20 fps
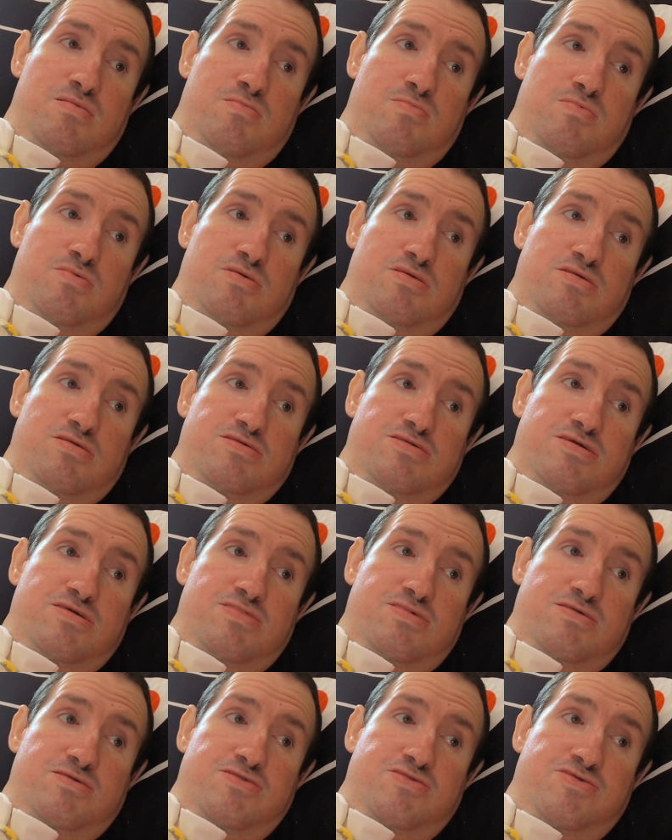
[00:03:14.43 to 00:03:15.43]
We're going to see
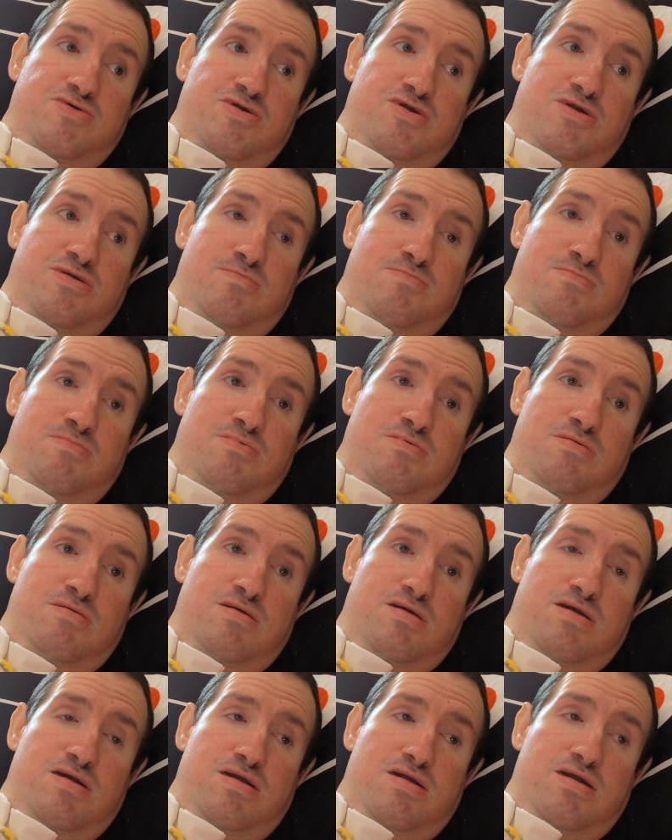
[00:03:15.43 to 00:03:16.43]
this team,
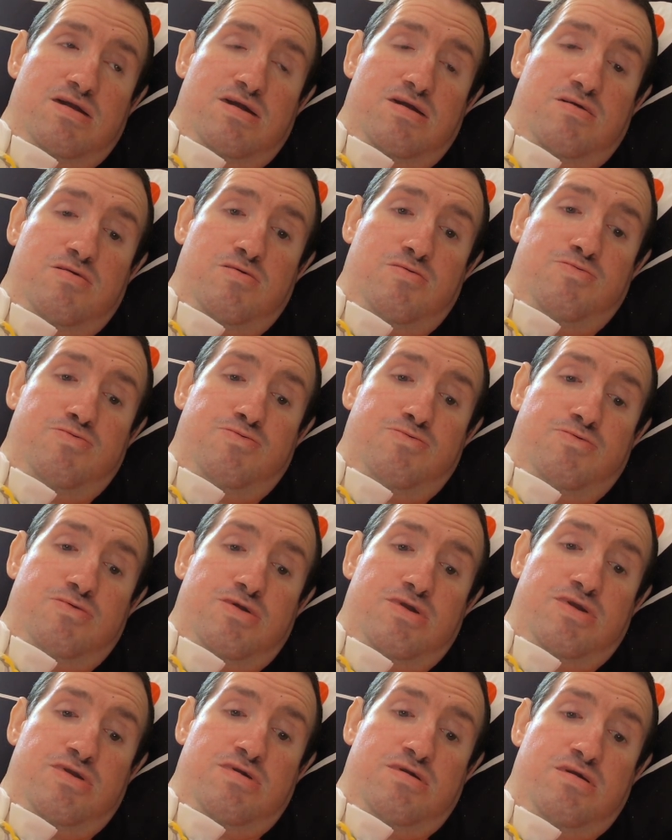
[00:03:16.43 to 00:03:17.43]

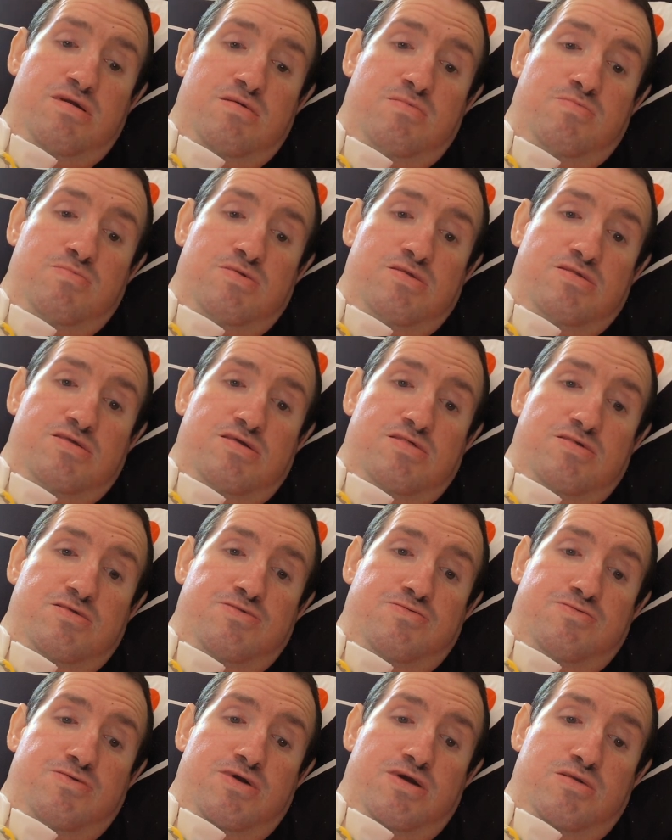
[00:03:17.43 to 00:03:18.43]
hopefully we see this
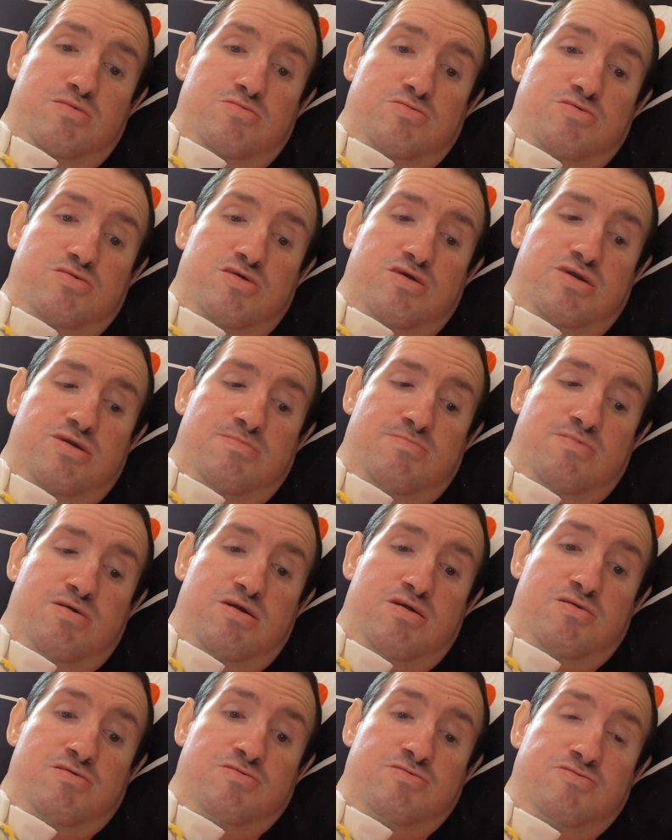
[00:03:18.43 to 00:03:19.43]
Flyers team
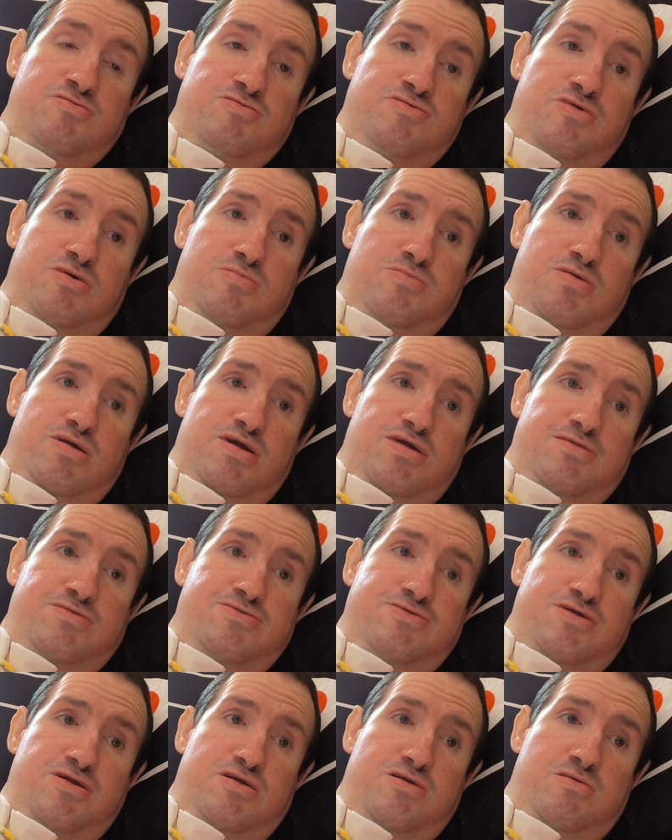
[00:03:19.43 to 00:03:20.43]
go out
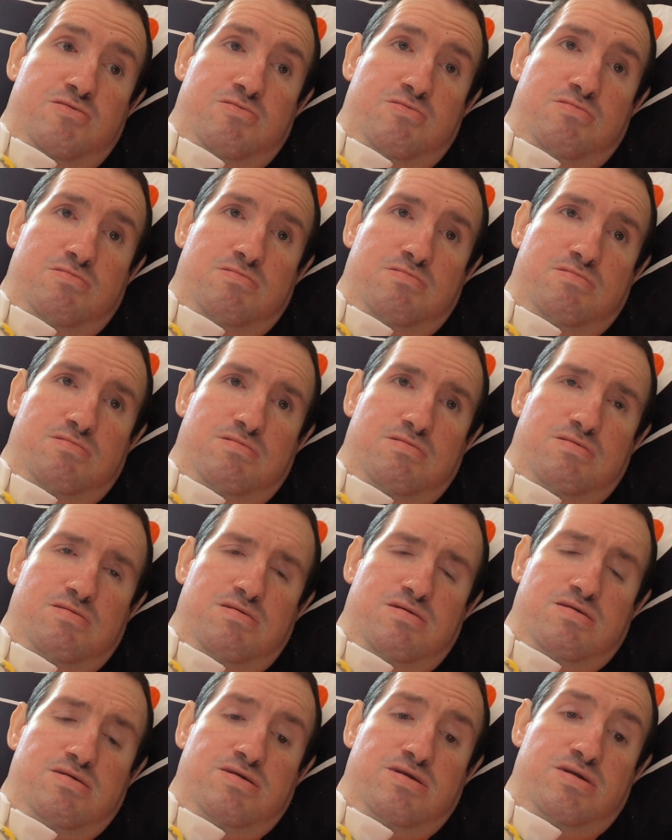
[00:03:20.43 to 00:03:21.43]
there,
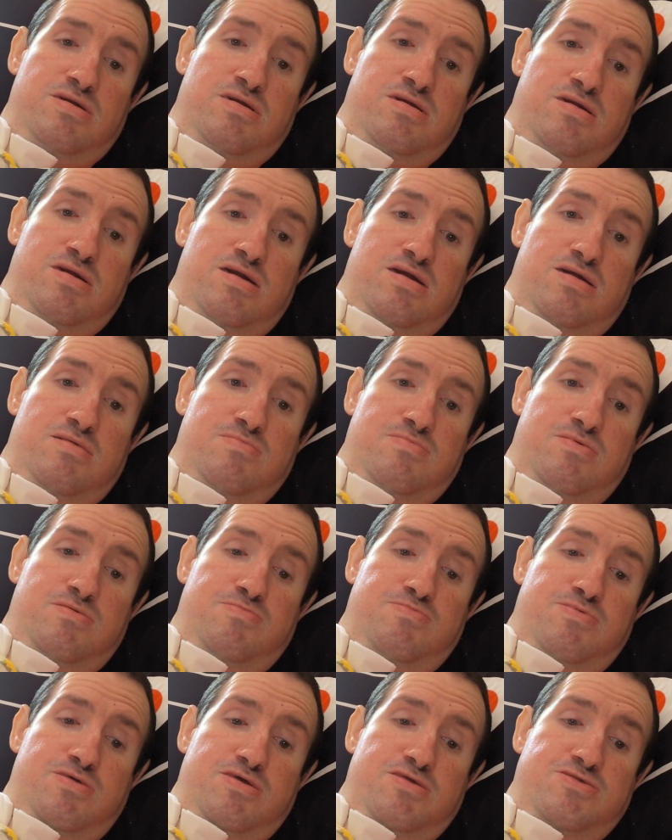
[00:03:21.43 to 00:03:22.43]
have
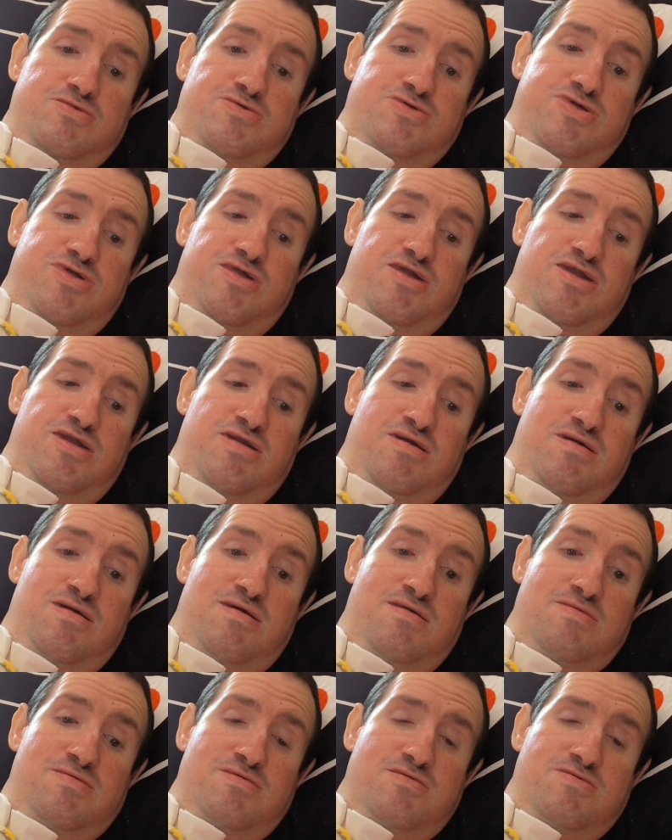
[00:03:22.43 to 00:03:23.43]
the best key
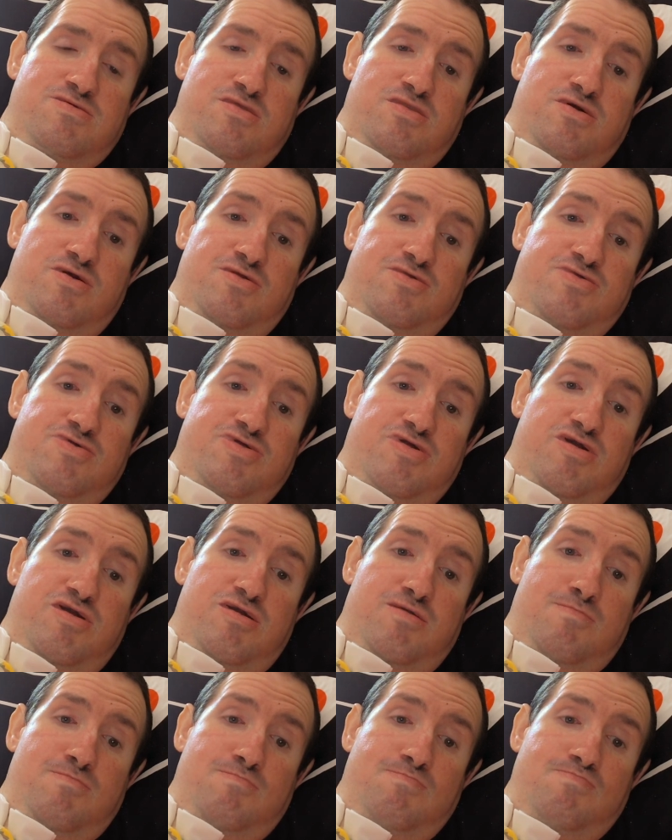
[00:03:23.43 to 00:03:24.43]
to tonight's
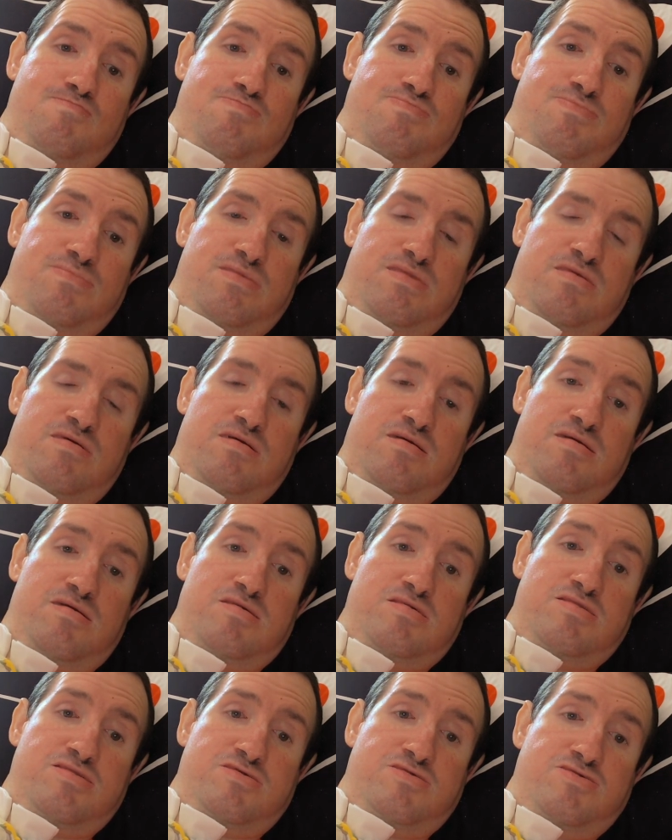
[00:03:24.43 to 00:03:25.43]
game,
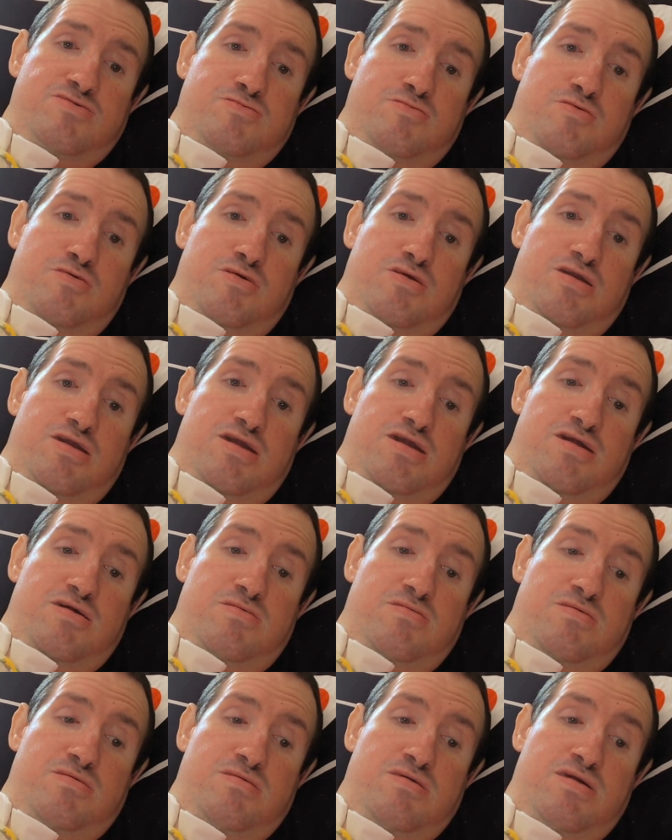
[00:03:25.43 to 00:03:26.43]
is to start
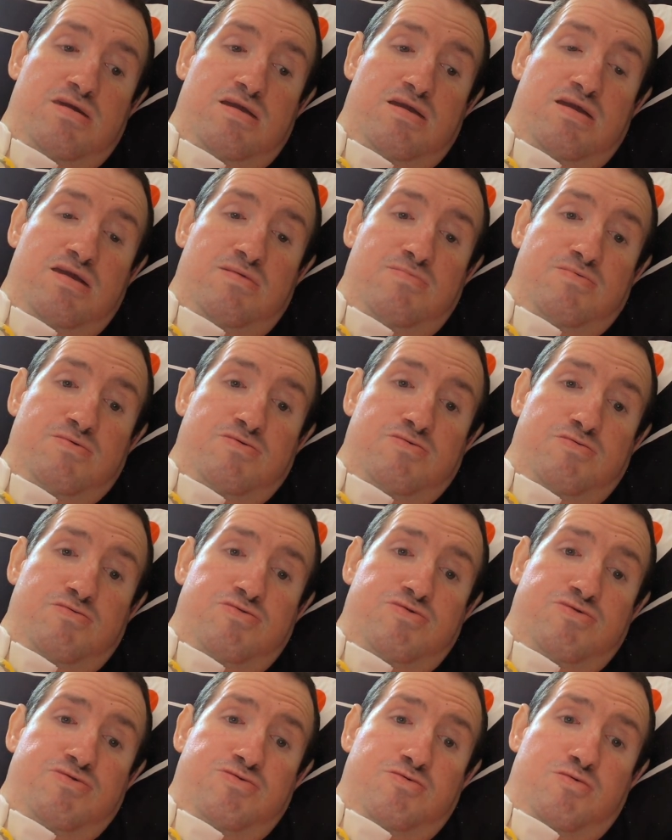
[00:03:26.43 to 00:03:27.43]
out, have a
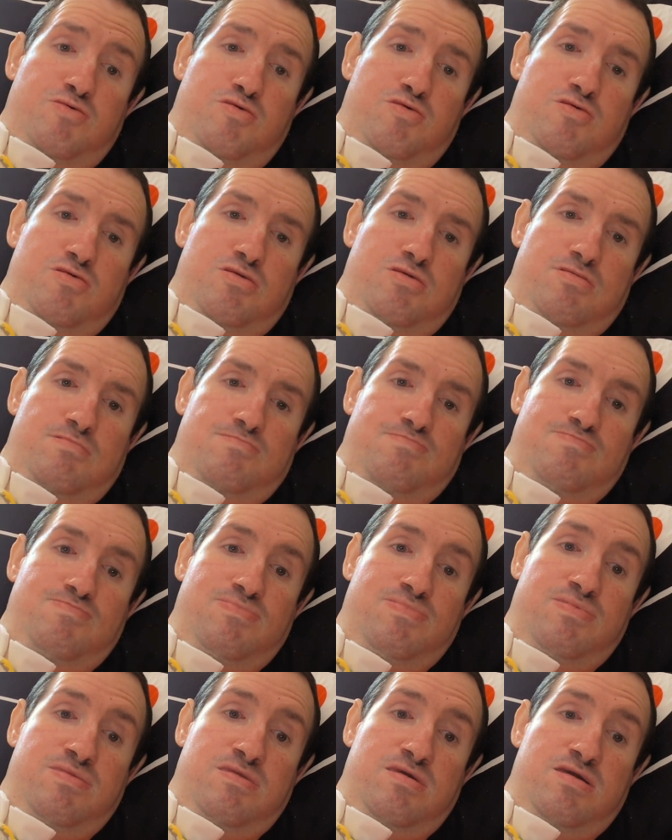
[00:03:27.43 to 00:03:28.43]
good start
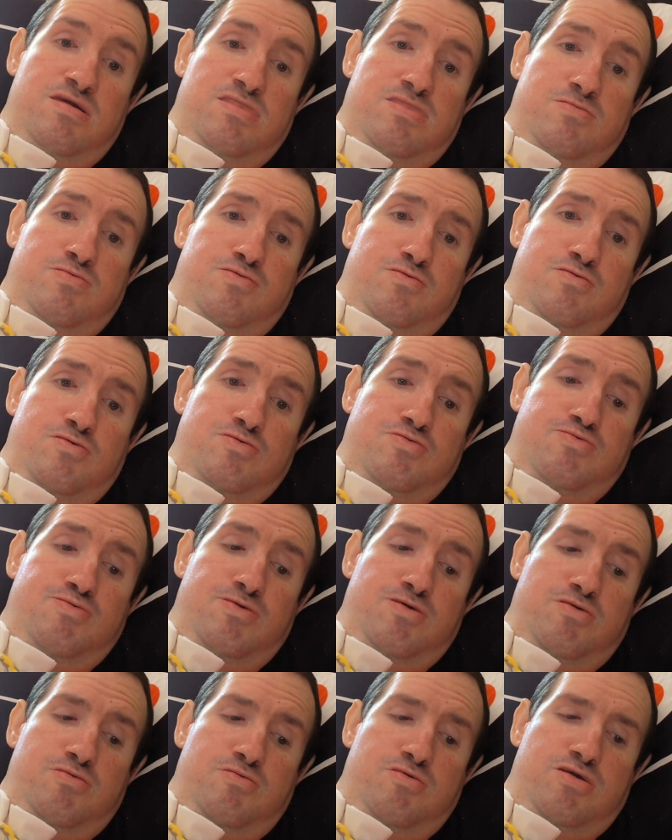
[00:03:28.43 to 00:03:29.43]
in the first
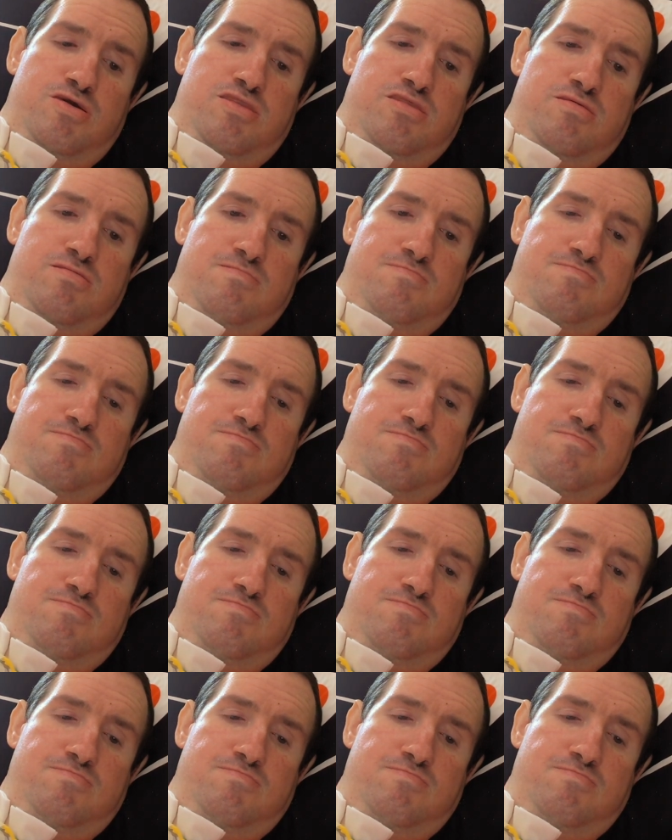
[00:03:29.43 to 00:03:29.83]
period,